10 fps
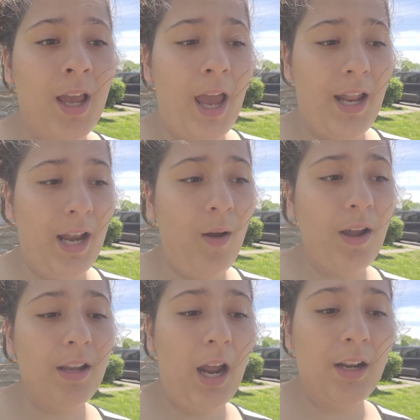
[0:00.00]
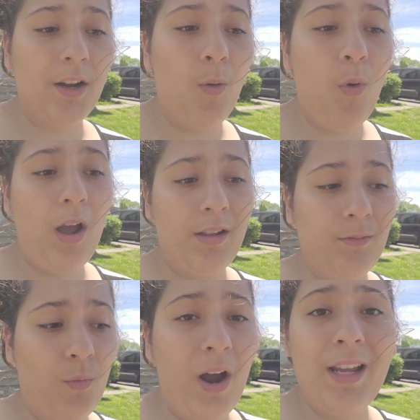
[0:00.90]
and now I kind of know
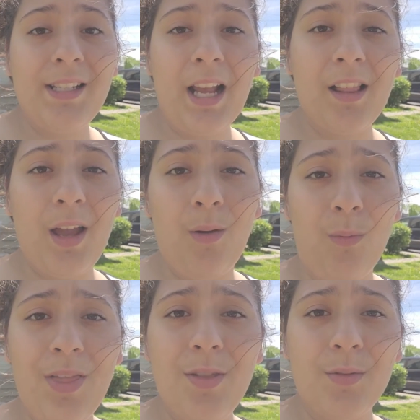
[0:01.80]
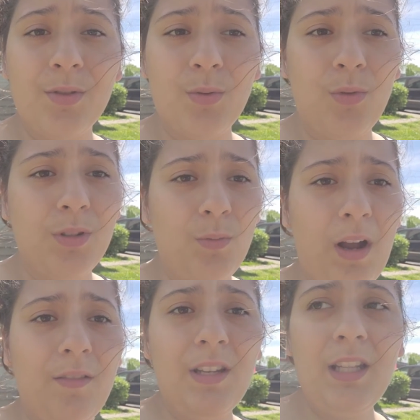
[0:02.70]
why exactly I would want those tools and why
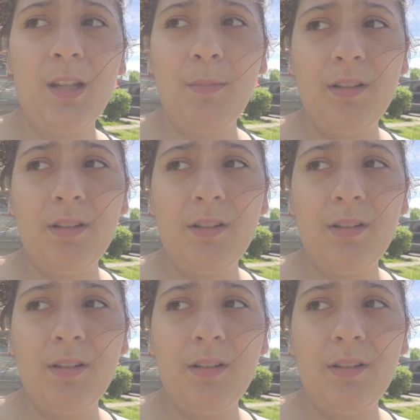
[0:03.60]
I would need them.